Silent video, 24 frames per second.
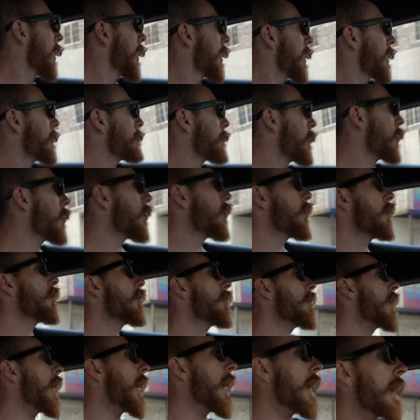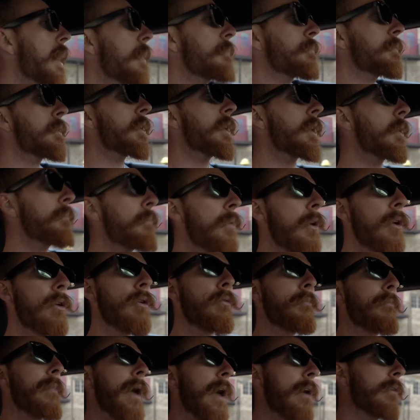I'm all hyped up
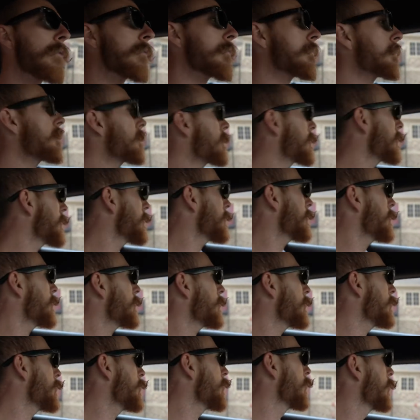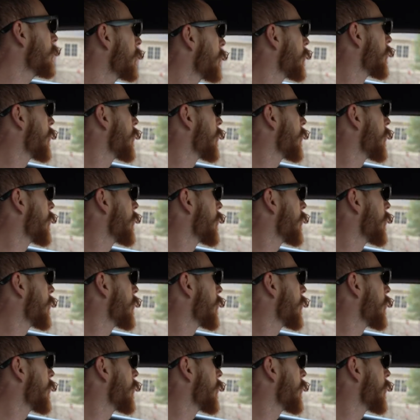on Mountain Dew.